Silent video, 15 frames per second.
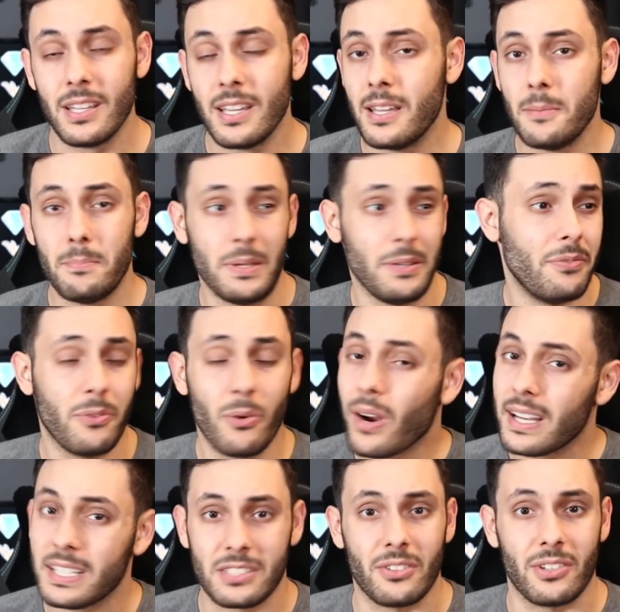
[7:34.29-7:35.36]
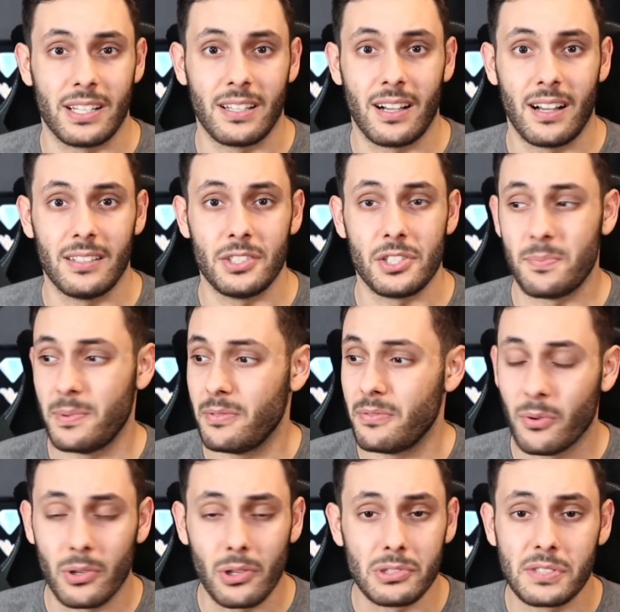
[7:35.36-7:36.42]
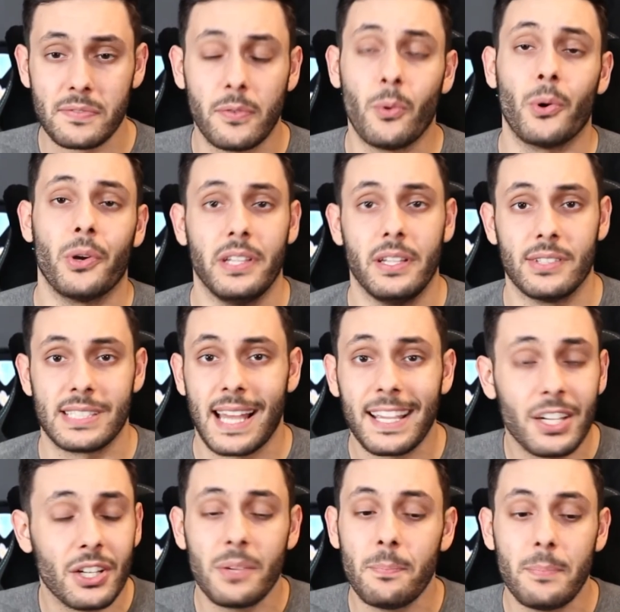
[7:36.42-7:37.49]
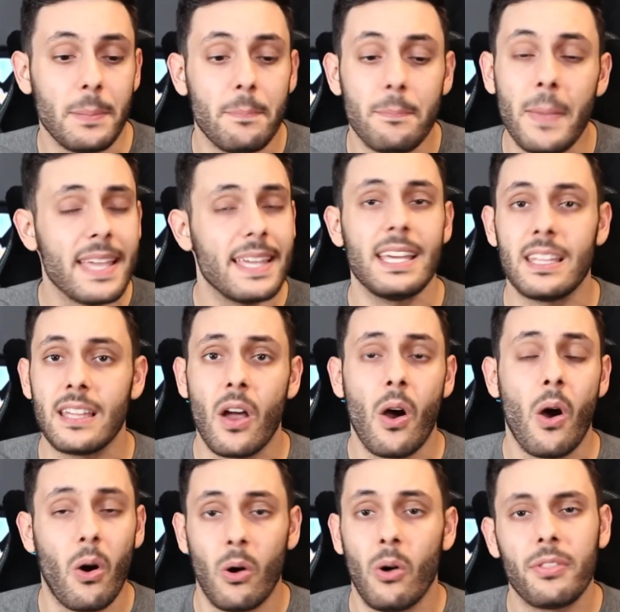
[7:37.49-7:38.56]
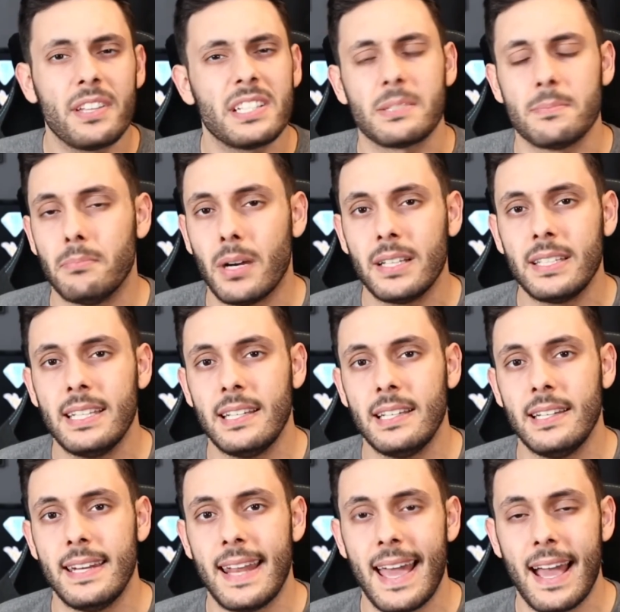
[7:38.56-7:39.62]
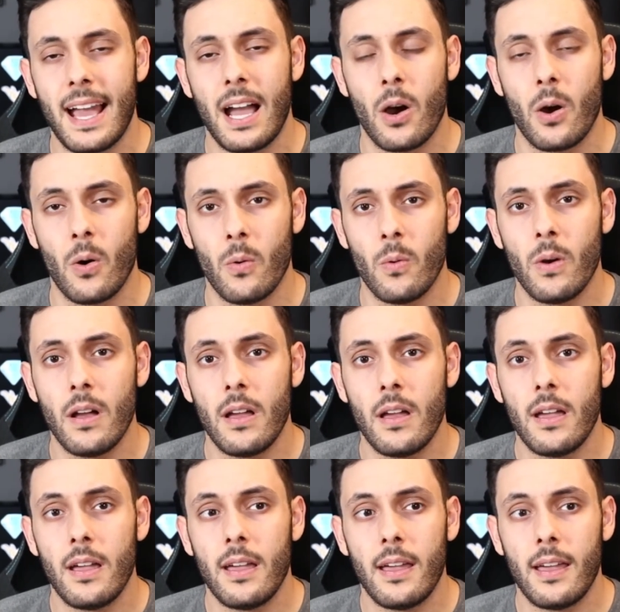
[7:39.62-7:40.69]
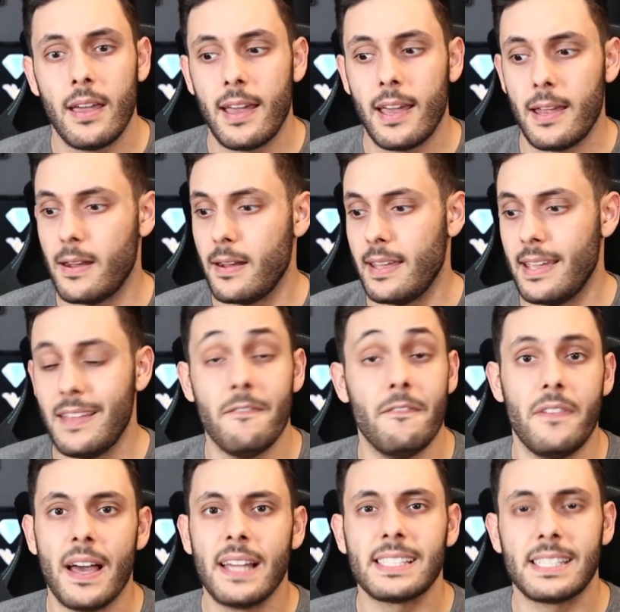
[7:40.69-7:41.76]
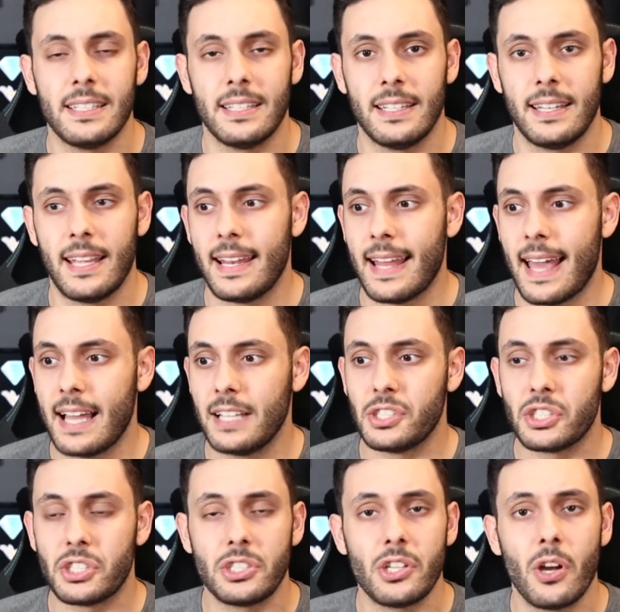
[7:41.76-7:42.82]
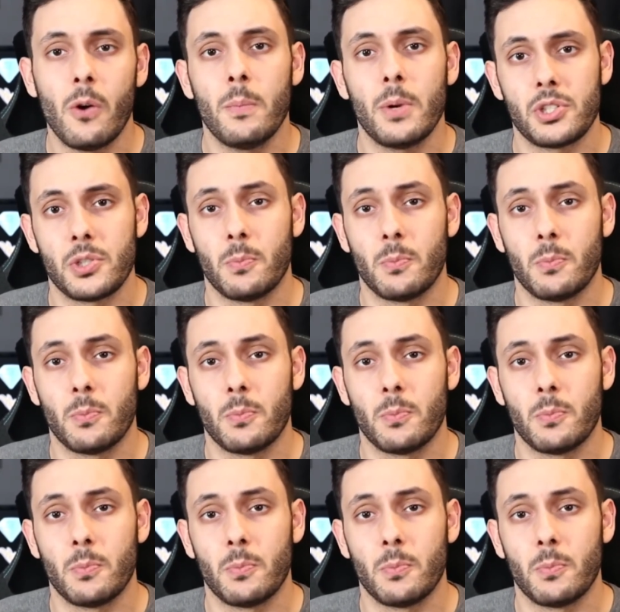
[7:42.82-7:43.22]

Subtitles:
Before I started college, before those 4 years, I could have been making all this money now and invested it and had so much more.